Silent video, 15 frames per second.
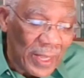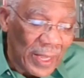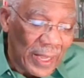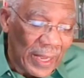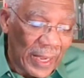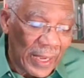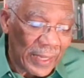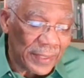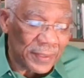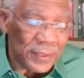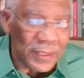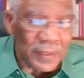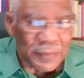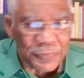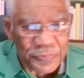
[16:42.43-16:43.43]
And
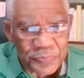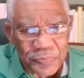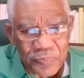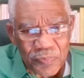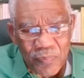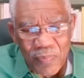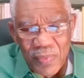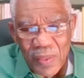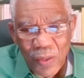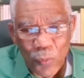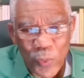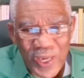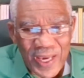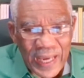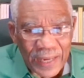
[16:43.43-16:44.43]
we
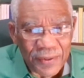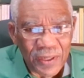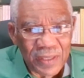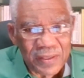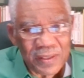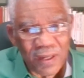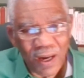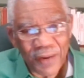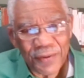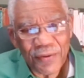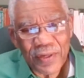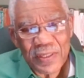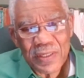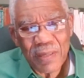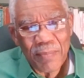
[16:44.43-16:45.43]
cannot
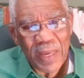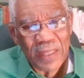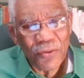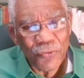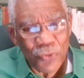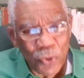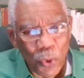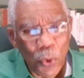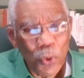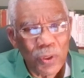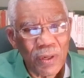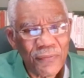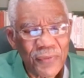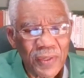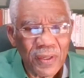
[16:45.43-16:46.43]
underestimate the role
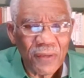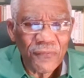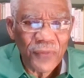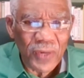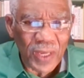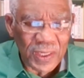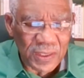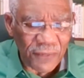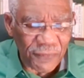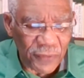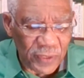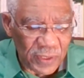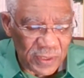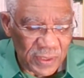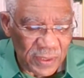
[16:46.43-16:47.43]
of the
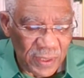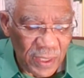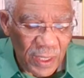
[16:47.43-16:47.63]
philosophers,